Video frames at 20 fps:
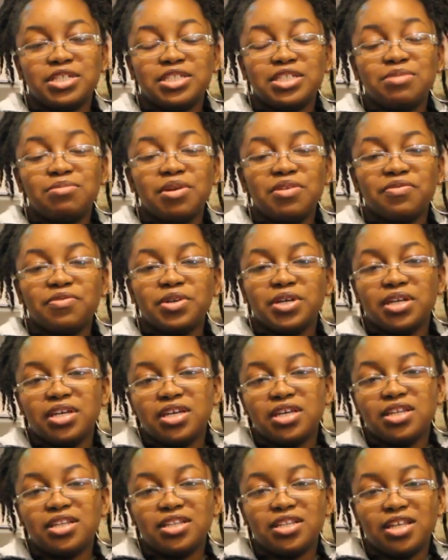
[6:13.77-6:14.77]
she may
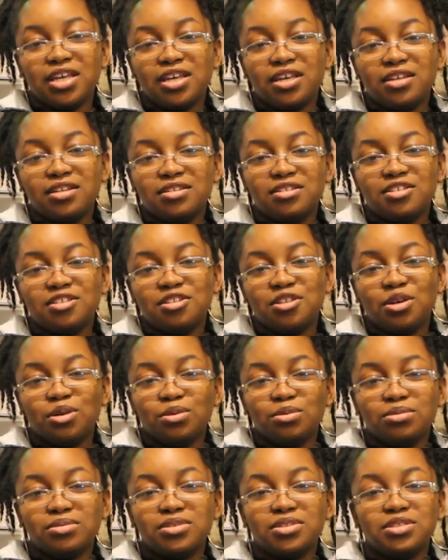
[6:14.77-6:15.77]
forget that you know
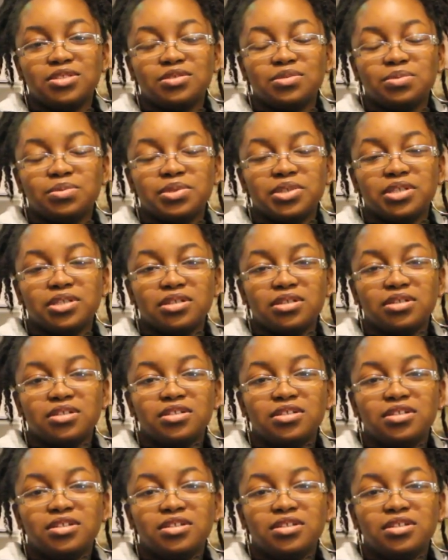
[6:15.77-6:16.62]
this is where